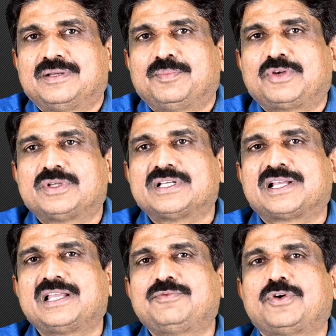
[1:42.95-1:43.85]
Because
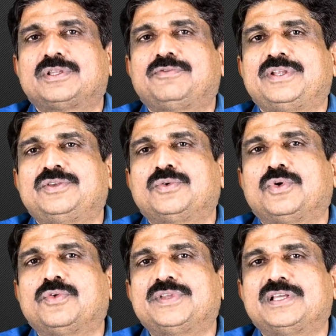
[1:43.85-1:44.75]
again, when you
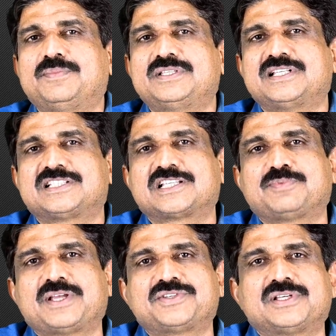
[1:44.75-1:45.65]
go with the business
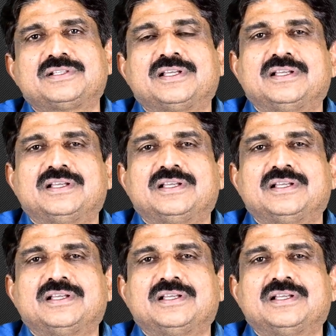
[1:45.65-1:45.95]
expansion,